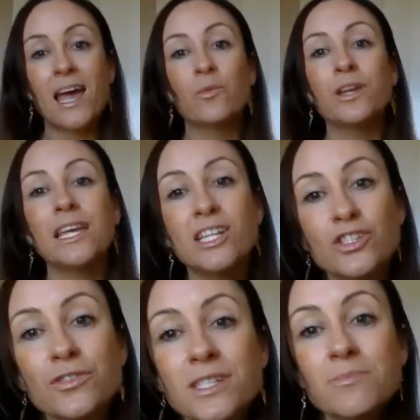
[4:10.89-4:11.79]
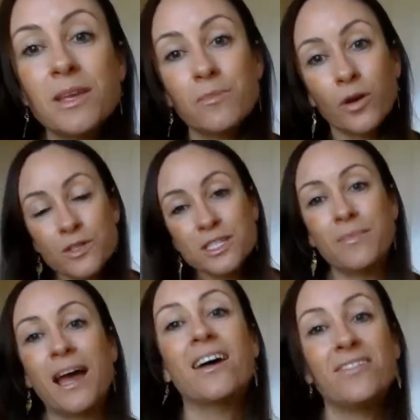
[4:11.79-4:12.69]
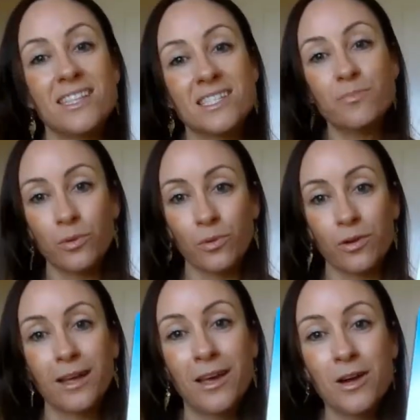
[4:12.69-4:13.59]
What interests me most about this book